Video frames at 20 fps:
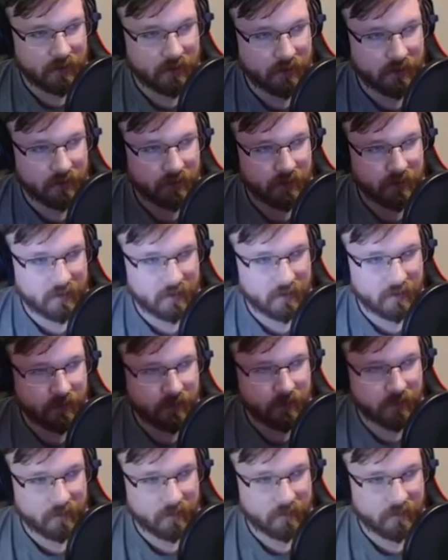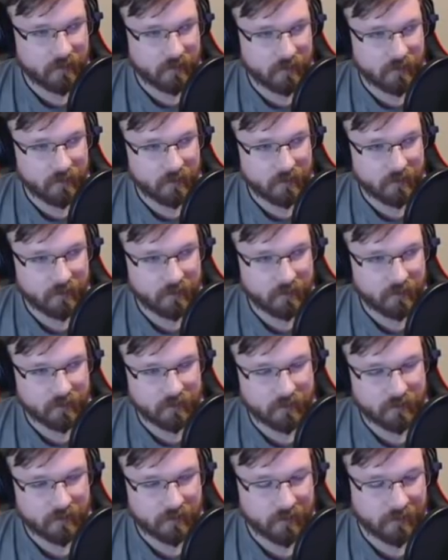
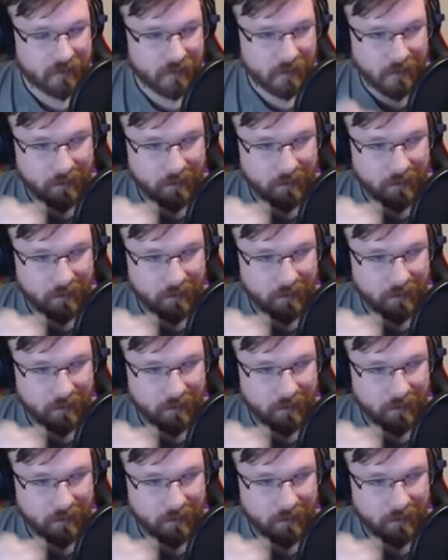Nobody speaks.